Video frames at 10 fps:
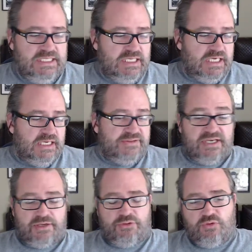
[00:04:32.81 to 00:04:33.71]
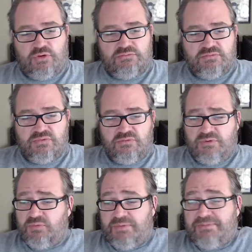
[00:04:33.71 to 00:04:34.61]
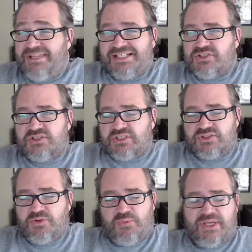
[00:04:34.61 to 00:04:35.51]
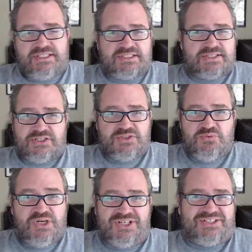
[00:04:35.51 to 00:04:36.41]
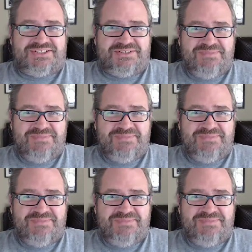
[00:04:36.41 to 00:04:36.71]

then I thought, well, maybe that's just the way discussion works.